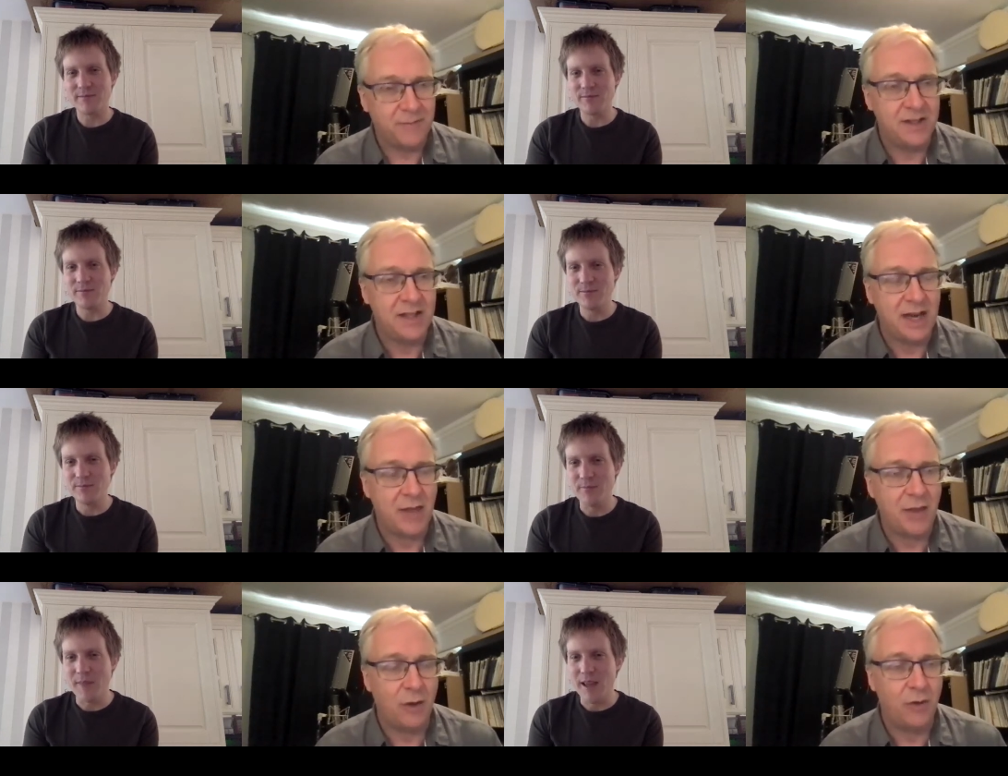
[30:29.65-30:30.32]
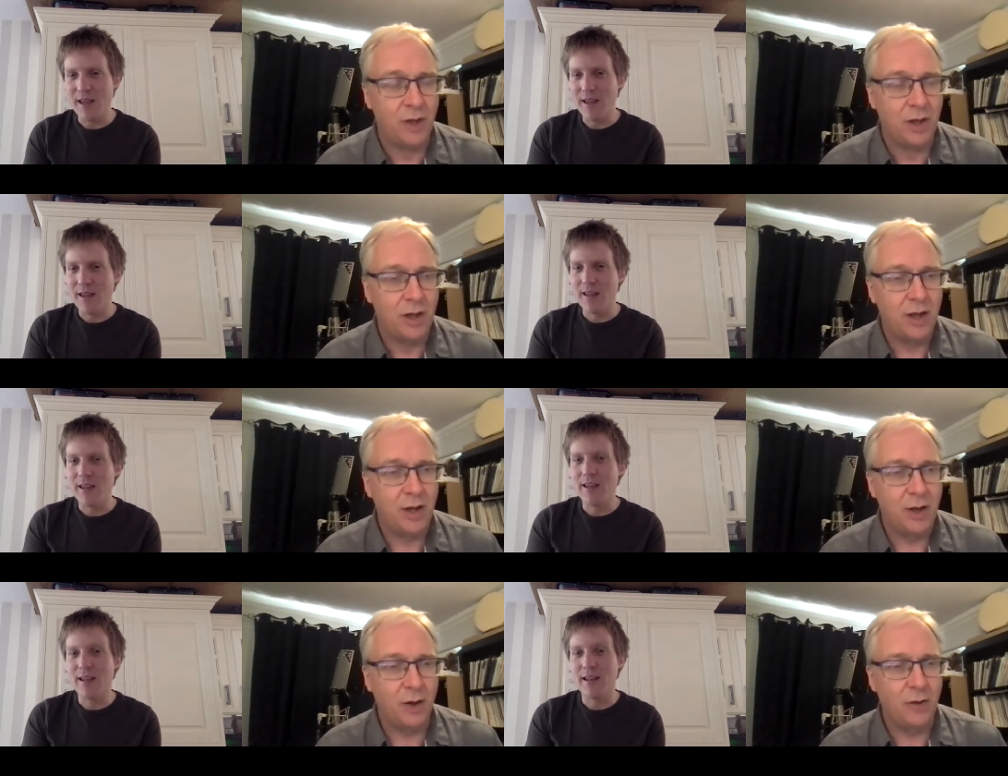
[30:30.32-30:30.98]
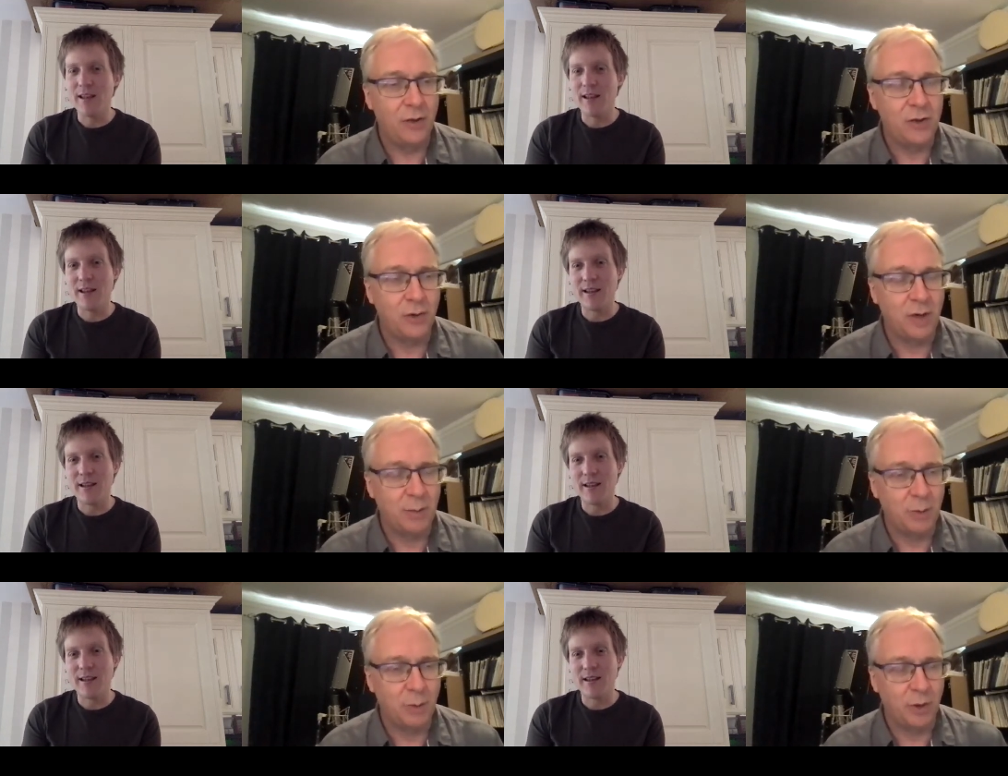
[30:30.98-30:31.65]
Speaker 1: Is anything on the on the
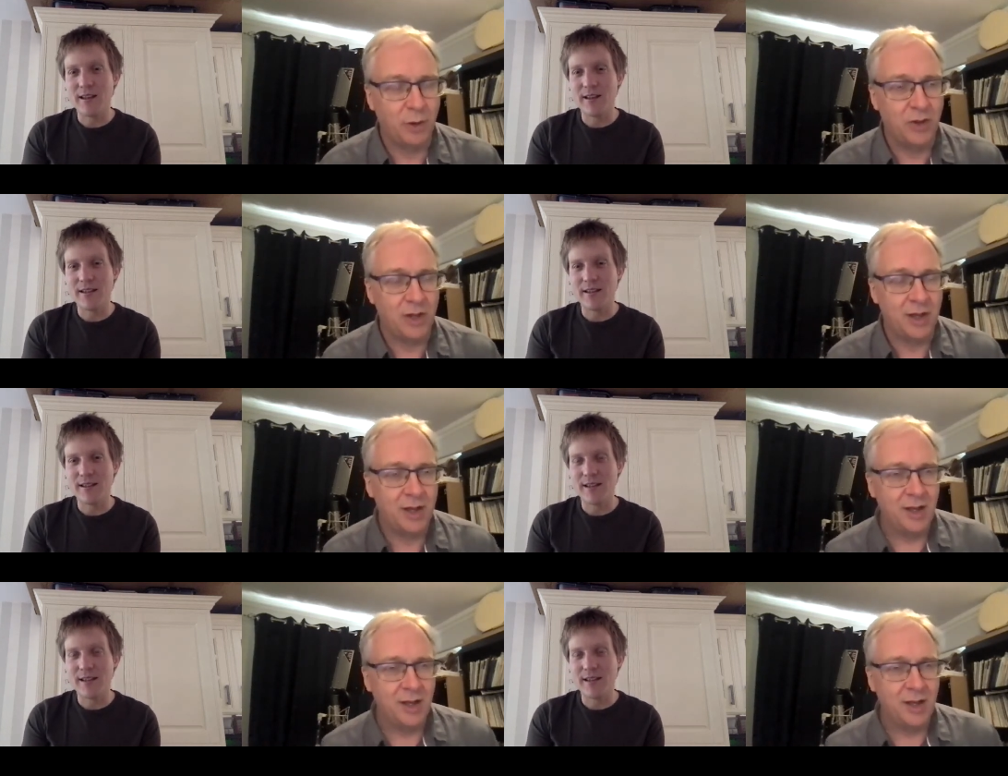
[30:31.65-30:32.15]
drawing board on the